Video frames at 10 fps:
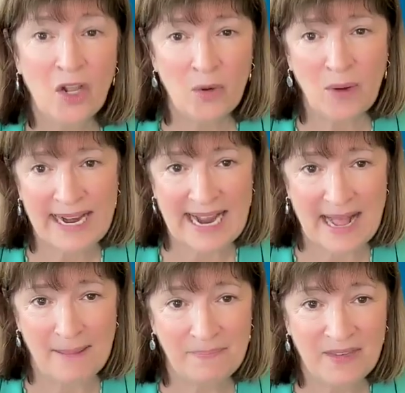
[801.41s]
who I
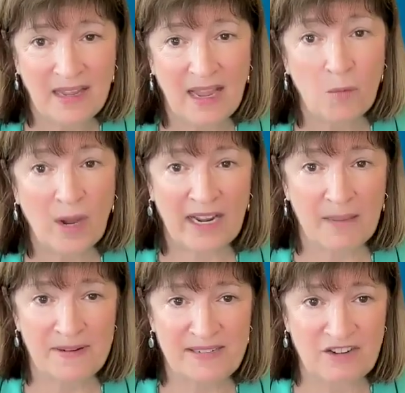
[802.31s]
am and what I
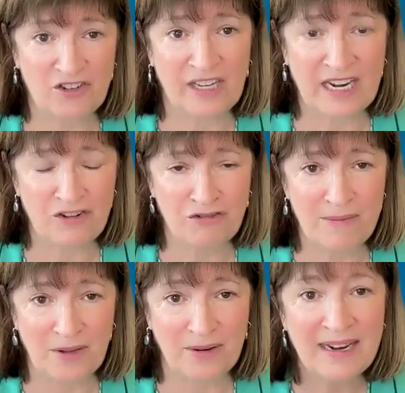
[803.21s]
could potentially
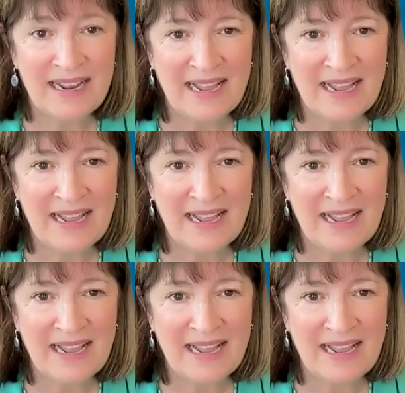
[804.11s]
contribute.